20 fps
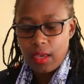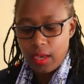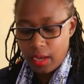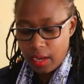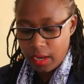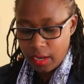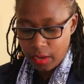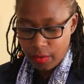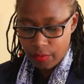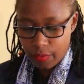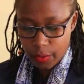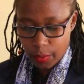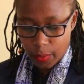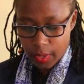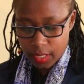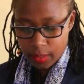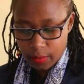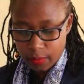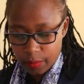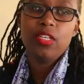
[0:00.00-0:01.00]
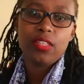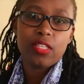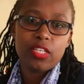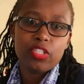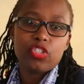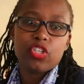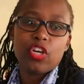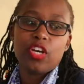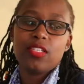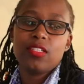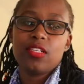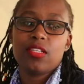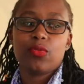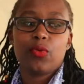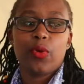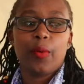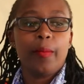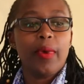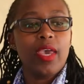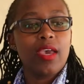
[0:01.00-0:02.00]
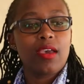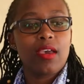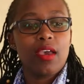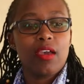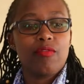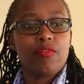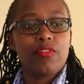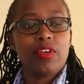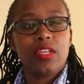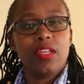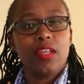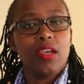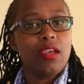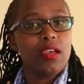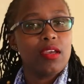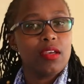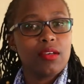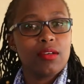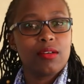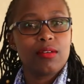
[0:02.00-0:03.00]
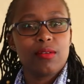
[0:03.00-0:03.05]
and everyone. In the choices we make every day,